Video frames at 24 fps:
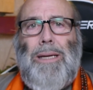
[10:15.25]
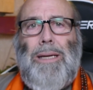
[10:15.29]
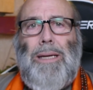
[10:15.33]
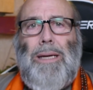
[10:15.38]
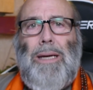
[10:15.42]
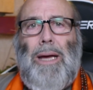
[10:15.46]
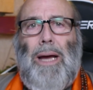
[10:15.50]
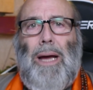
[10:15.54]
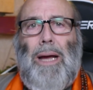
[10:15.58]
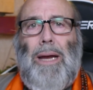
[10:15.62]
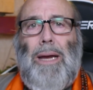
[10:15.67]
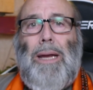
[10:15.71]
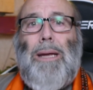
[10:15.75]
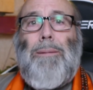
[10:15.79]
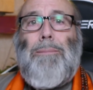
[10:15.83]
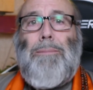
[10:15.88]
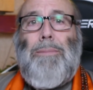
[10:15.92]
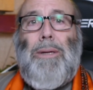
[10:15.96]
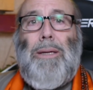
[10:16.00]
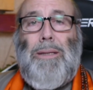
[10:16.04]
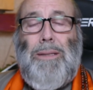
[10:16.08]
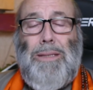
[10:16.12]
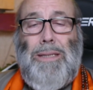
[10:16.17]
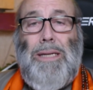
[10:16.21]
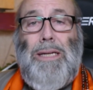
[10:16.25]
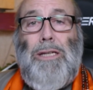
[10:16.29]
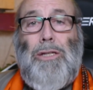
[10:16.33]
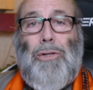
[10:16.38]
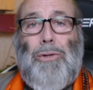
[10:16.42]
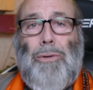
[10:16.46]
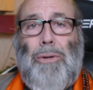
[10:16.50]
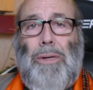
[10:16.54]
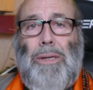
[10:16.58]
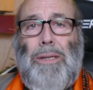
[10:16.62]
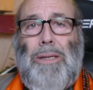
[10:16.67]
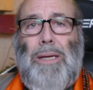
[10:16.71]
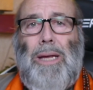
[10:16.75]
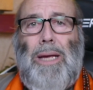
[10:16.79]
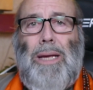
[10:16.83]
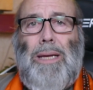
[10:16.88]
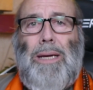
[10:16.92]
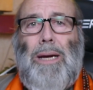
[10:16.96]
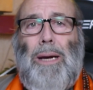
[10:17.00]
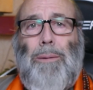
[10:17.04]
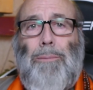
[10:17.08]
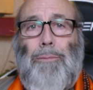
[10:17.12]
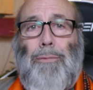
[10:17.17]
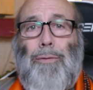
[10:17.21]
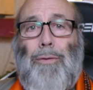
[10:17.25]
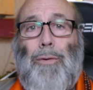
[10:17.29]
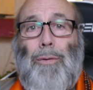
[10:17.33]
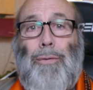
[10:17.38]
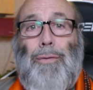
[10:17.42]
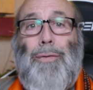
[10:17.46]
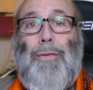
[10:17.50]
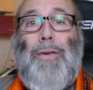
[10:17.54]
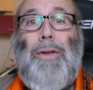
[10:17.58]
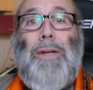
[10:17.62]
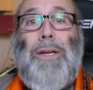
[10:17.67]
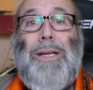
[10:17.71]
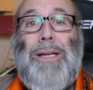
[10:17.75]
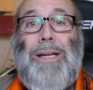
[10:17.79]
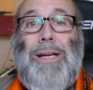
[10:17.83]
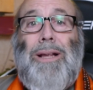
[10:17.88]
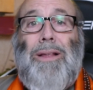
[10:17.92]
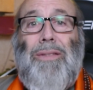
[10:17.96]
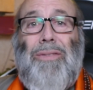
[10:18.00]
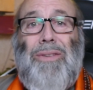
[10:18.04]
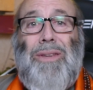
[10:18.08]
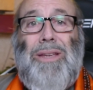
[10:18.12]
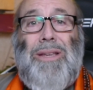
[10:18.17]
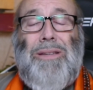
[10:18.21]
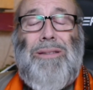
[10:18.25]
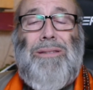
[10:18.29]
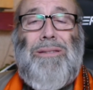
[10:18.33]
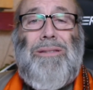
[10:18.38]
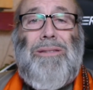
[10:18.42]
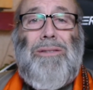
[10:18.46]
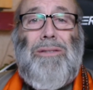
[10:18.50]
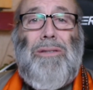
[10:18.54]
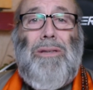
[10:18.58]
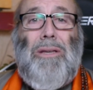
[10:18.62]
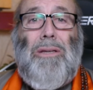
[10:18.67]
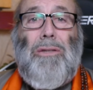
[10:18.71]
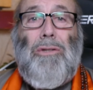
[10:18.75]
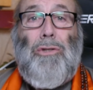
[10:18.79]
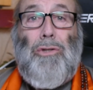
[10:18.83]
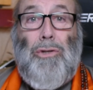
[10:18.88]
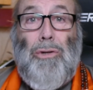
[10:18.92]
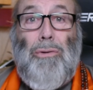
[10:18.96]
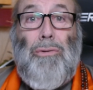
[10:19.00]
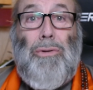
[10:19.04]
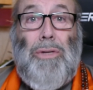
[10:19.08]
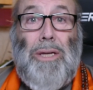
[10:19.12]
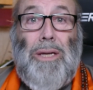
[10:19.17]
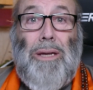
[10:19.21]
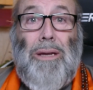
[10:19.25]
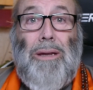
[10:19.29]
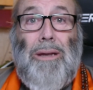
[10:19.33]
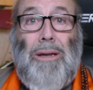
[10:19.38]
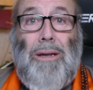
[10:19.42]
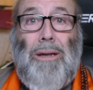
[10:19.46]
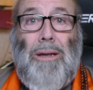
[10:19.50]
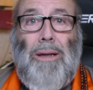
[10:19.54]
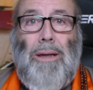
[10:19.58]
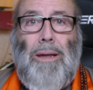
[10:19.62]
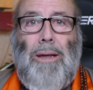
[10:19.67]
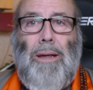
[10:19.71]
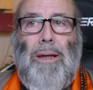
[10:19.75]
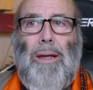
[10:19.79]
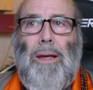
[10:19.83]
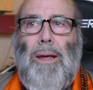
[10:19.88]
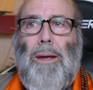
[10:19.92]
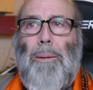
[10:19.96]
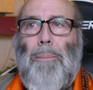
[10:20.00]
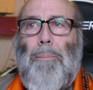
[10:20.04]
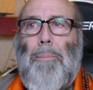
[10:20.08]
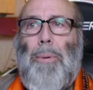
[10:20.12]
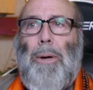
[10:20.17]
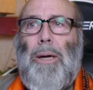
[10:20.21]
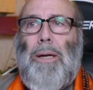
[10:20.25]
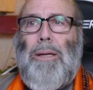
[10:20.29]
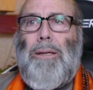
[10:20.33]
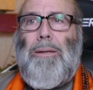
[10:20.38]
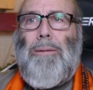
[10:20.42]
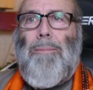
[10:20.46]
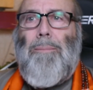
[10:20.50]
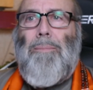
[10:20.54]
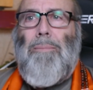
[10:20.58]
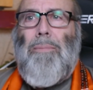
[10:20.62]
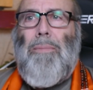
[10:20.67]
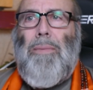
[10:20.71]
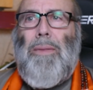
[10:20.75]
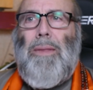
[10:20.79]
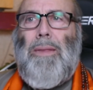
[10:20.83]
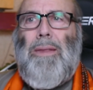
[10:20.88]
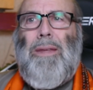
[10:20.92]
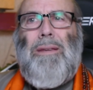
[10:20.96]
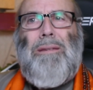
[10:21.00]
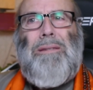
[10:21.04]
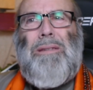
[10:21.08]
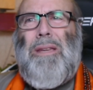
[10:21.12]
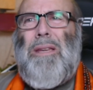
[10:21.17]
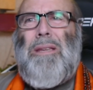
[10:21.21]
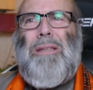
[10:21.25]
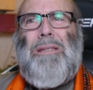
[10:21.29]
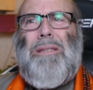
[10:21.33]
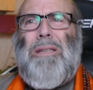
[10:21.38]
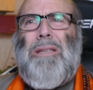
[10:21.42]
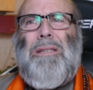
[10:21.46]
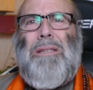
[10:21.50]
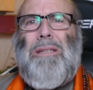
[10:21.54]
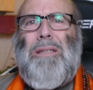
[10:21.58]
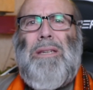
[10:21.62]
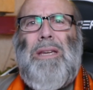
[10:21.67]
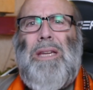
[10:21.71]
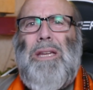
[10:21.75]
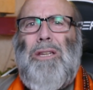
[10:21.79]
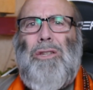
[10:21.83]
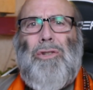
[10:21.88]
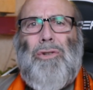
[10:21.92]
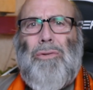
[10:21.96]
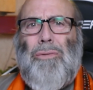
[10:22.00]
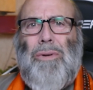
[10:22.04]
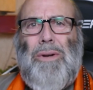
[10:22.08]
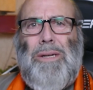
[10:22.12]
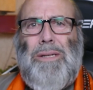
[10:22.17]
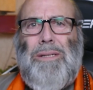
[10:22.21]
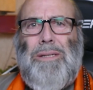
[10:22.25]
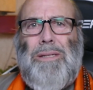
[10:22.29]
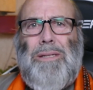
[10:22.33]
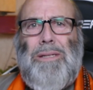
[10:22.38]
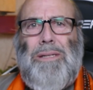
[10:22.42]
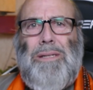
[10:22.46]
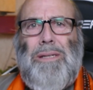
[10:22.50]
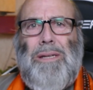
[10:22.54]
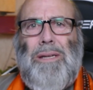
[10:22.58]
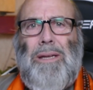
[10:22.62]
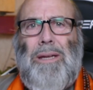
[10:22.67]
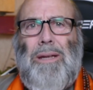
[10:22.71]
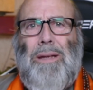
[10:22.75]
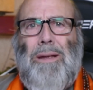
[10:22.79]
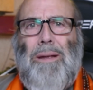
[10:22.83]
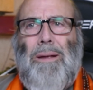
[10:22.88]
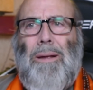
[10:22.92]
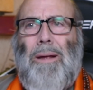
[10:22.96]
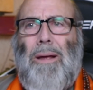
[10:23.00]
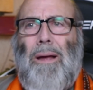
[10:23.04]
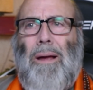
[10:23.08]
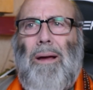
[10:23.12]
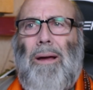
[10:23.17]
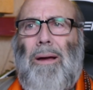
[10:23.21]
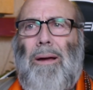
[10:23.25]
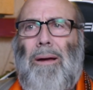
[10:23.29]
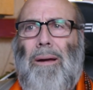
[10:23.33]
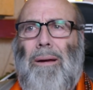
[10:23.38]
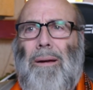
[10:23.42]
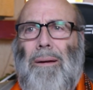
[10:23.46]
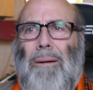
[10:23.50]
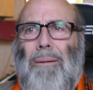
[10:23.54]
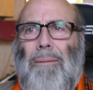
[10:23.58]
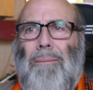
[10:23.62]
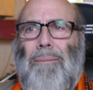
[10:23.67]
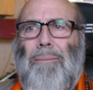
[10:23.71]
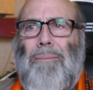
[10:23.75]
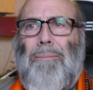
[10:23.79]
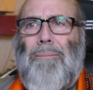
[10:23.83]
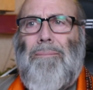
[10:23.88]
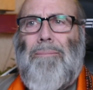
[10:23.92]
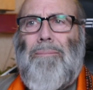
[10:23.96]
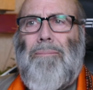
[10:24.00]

I am Nichiren and I'm fulfilling this duty, but this isn't Nichiren's um,